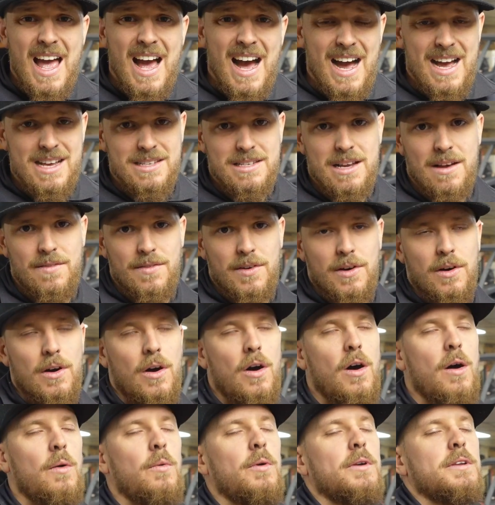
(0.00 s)
As ever,
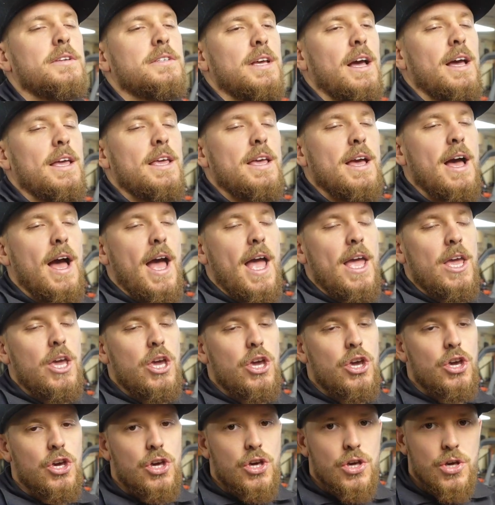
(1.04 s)
I want to say a
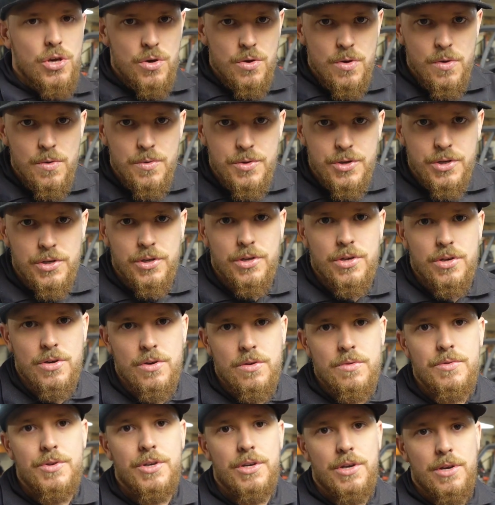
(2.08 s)

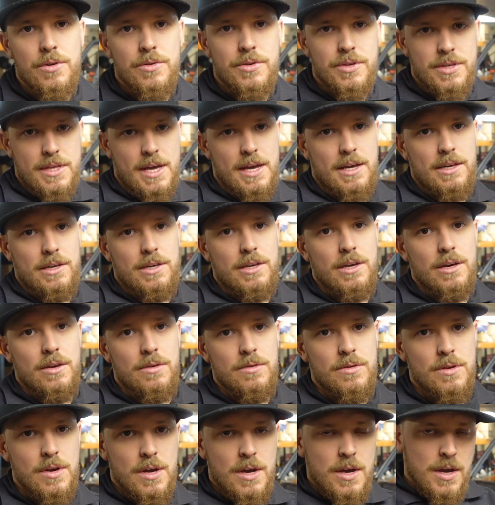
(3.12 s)
huge thank you
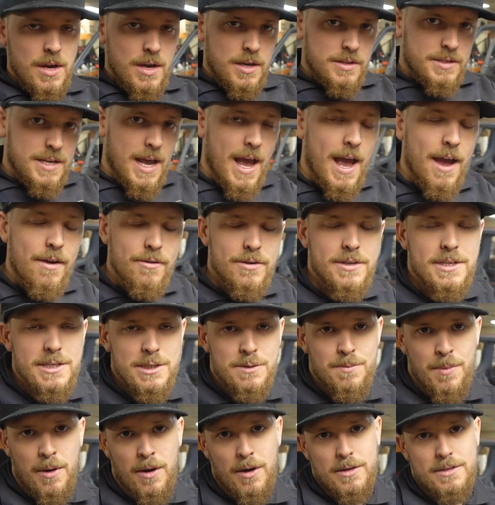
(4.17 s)
to Heritage
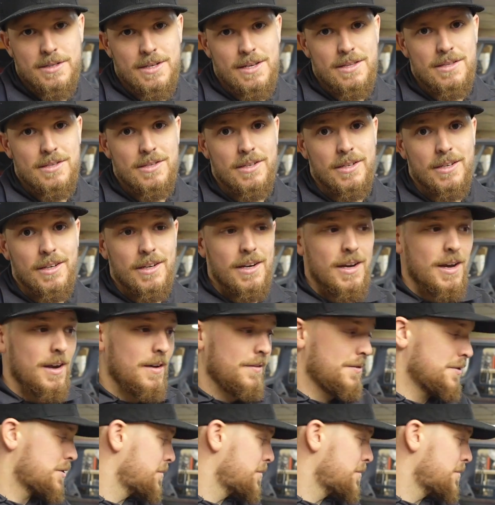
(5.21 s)
Parts Centre for